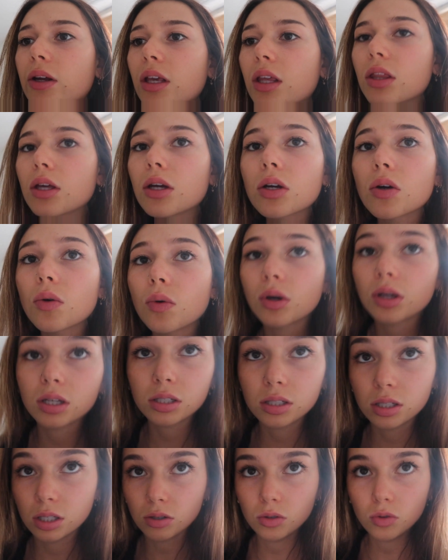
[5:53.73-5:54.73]
are either going
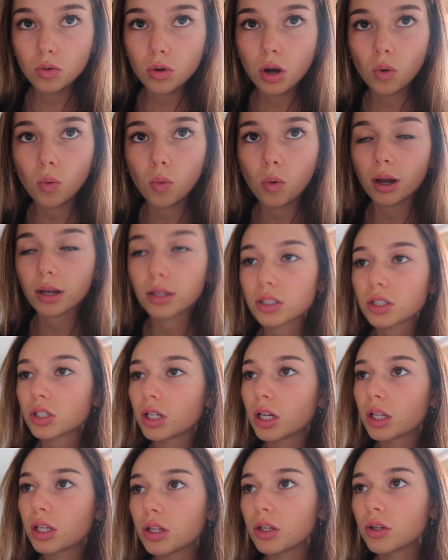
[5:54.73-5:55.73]
to
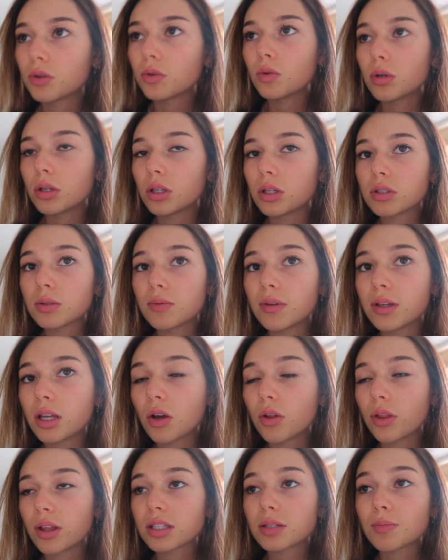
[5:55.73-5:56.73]
watch a new YouTube
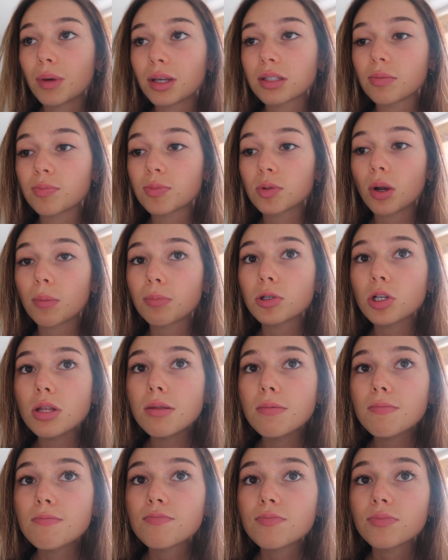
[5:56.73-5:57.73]
video that's in my
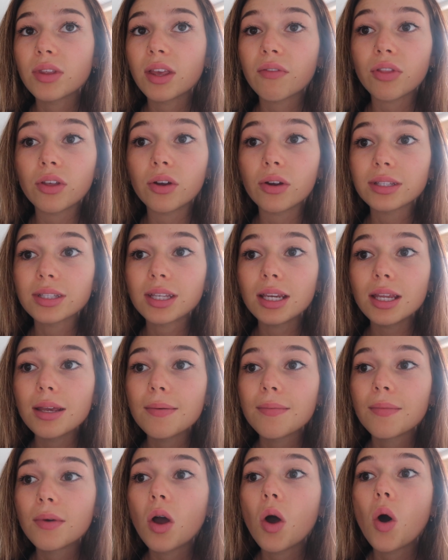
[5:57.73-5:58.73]
subscription, if there is
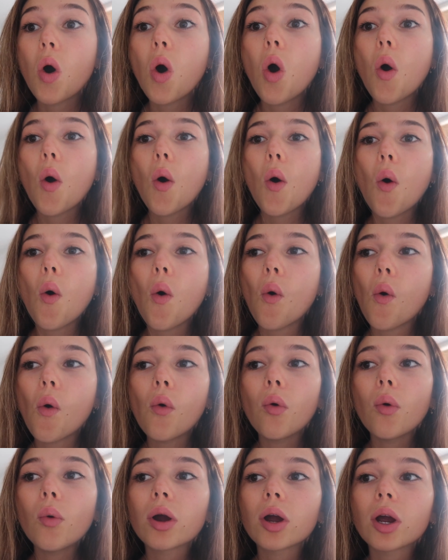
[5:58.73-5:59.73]
any,
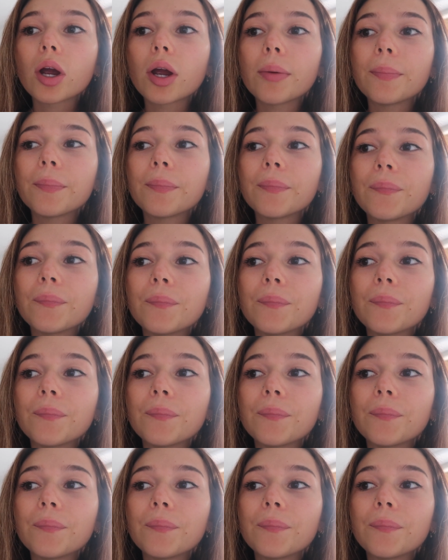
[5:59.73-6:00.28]
or